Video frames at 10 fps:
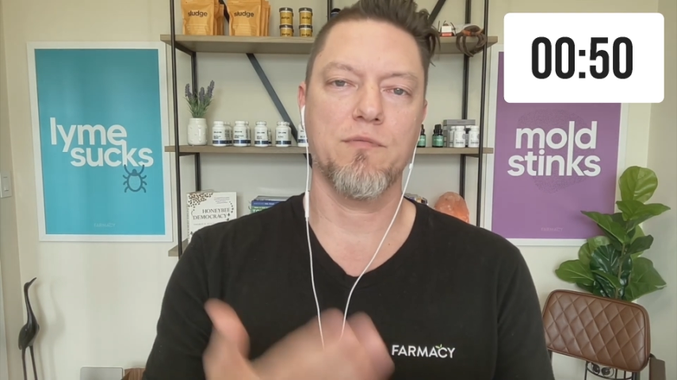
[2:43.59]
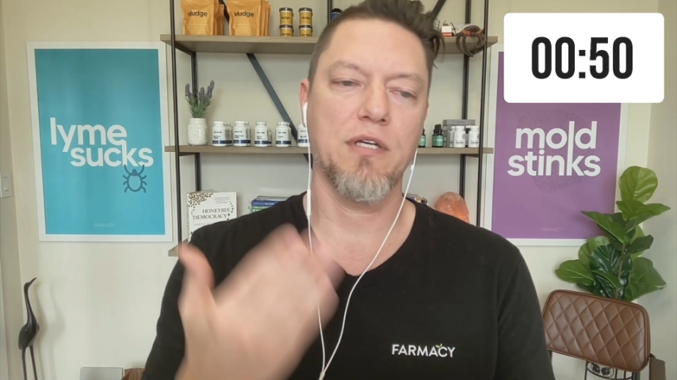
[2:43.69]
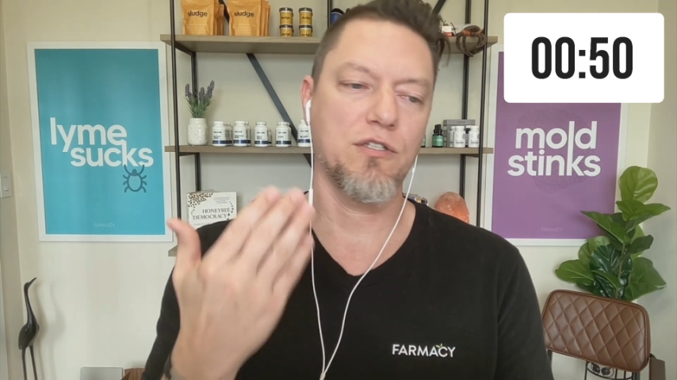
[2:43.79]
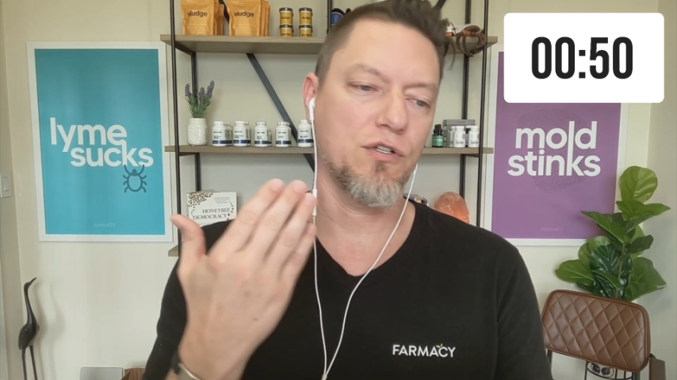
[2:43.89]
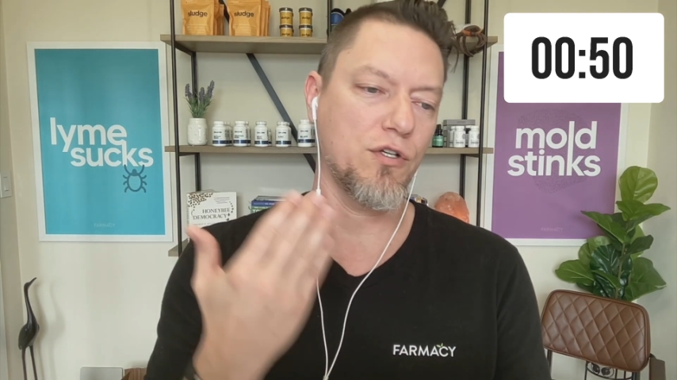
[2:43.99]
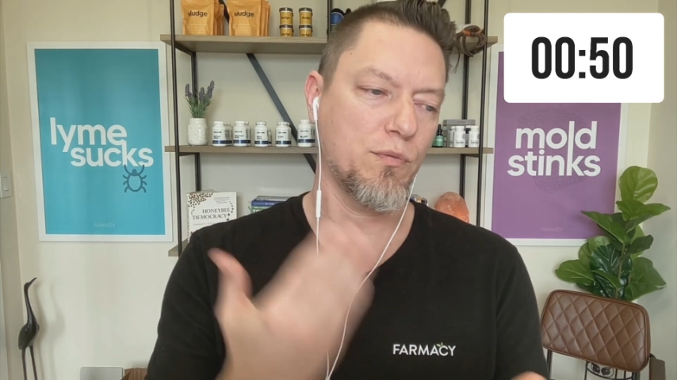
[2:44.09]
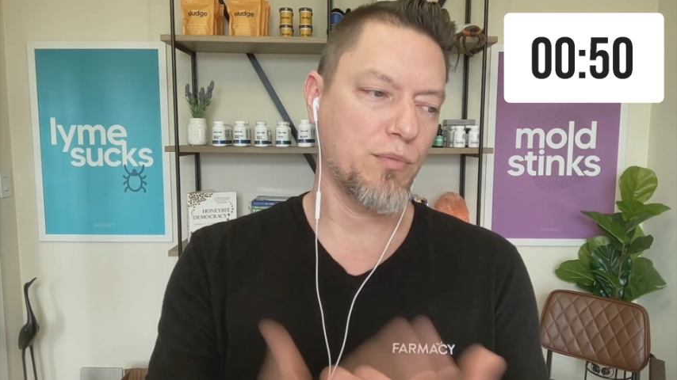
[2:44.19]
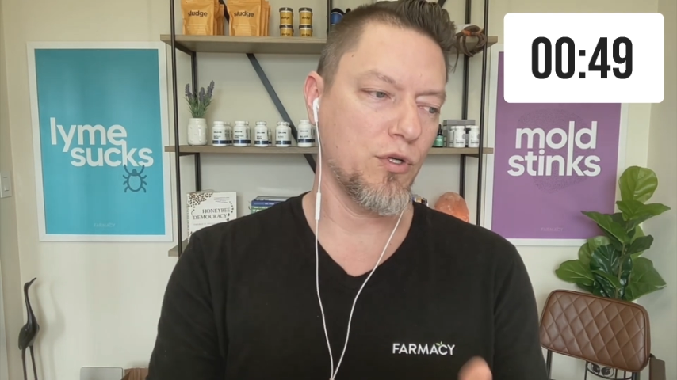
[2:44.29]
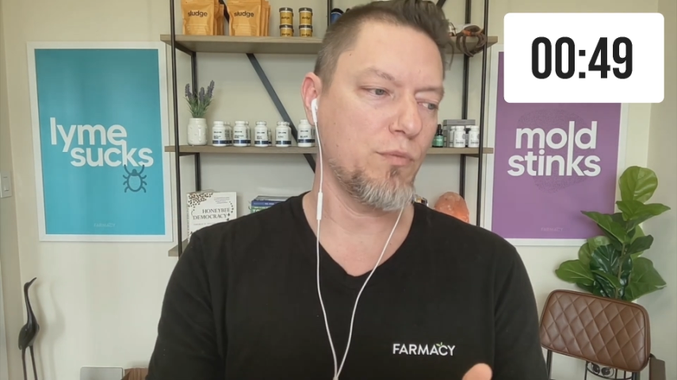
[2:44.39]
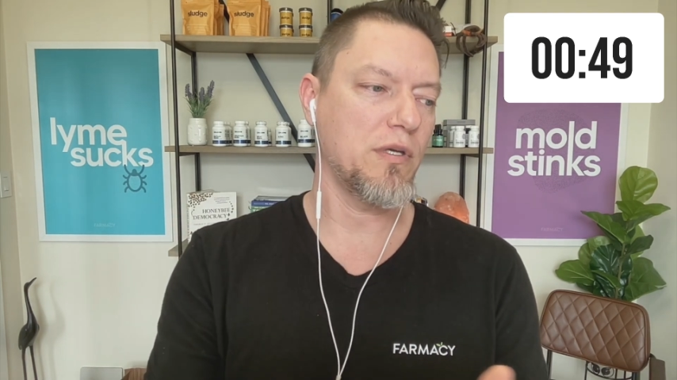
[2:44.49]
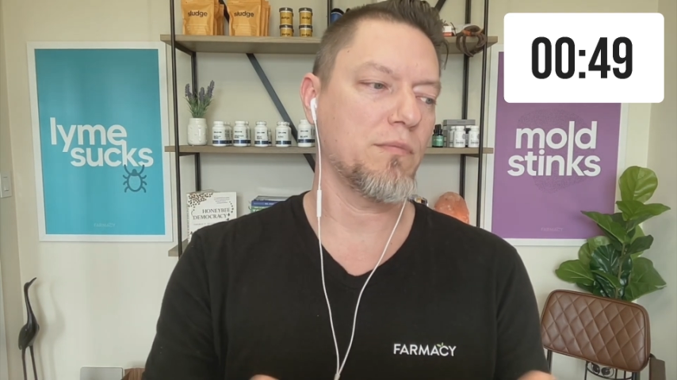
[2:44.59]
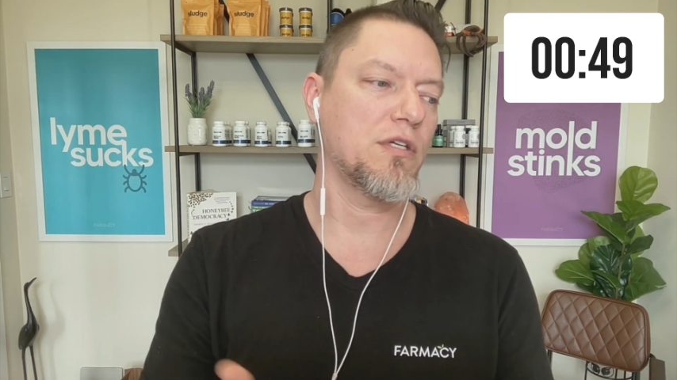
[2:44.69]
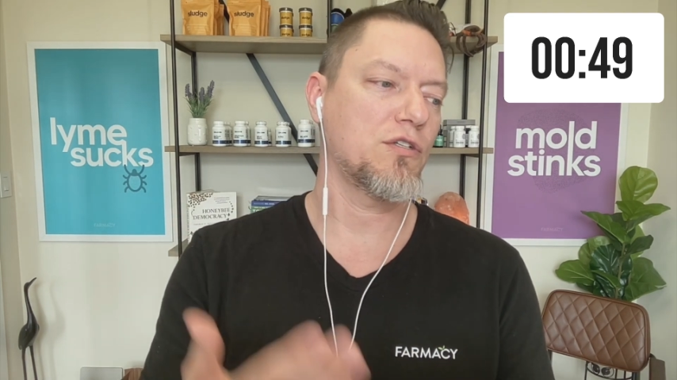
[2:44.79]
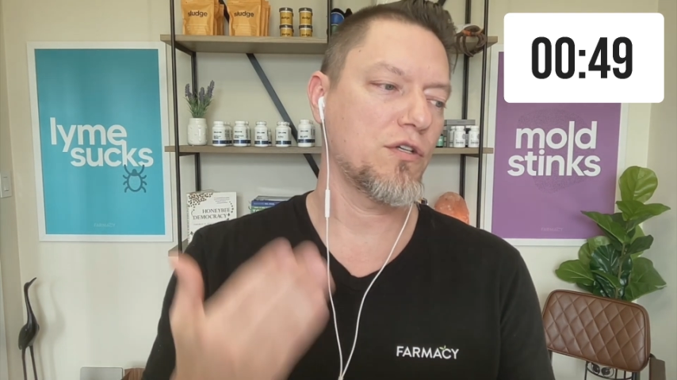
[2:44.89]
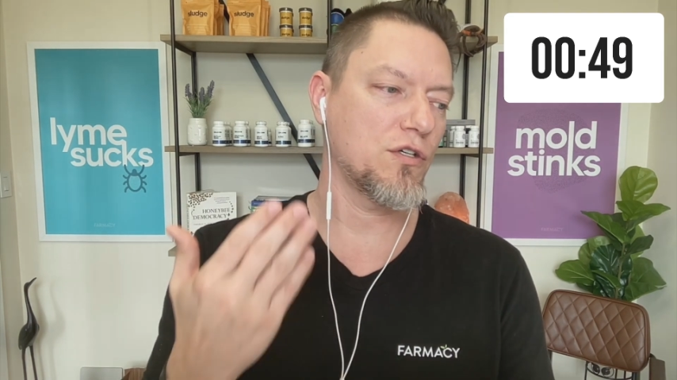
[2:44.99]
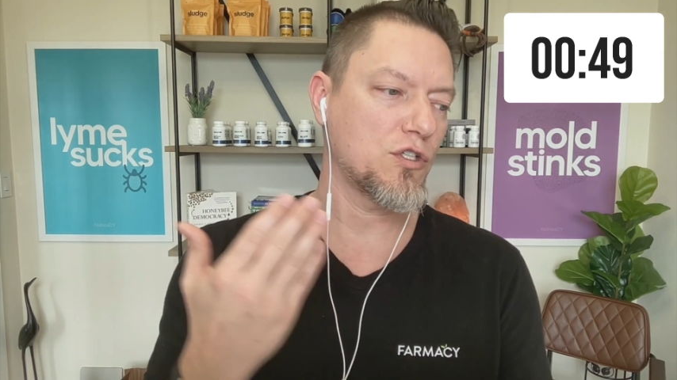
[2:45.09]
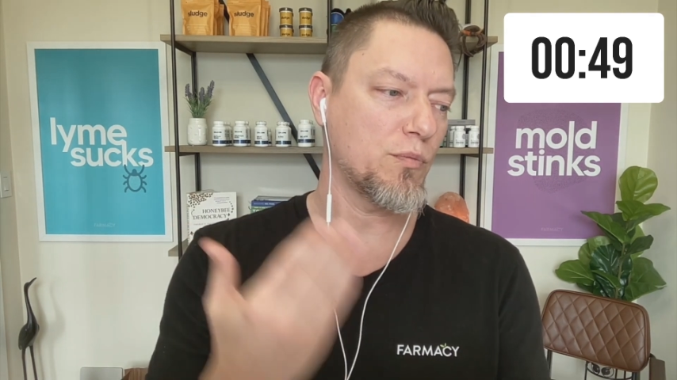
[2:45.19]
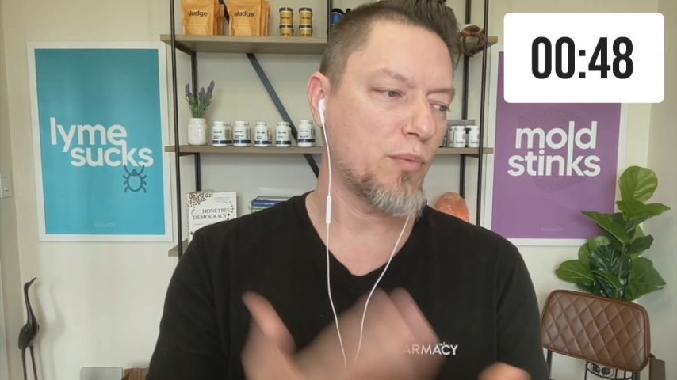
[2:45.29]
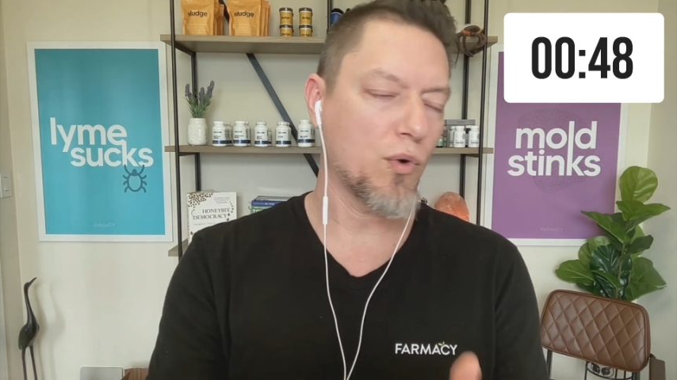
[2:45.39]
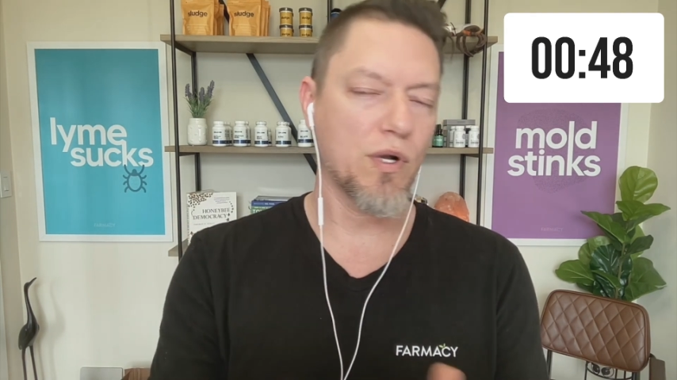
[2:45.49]
Make sure you're pooping. Make sure you're
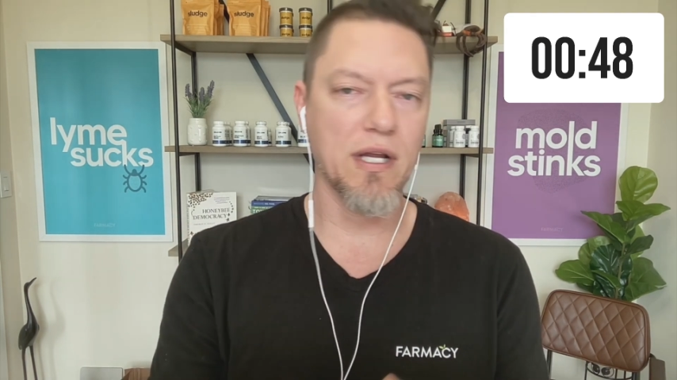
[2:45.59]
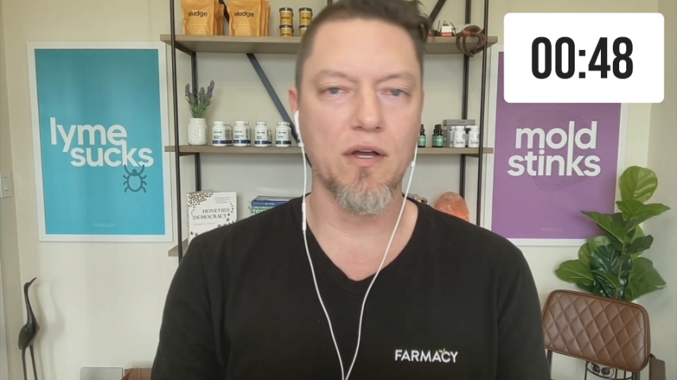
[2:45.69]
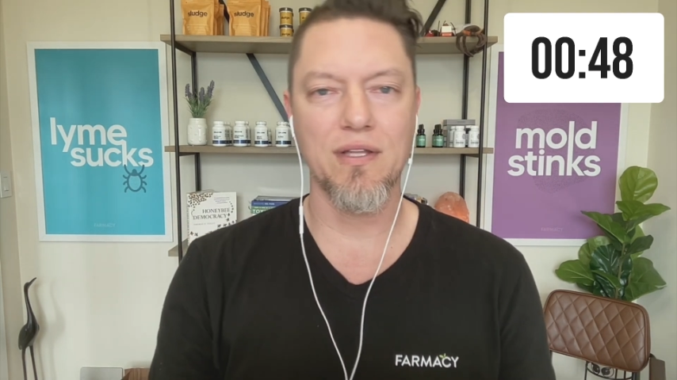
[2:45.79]
supporting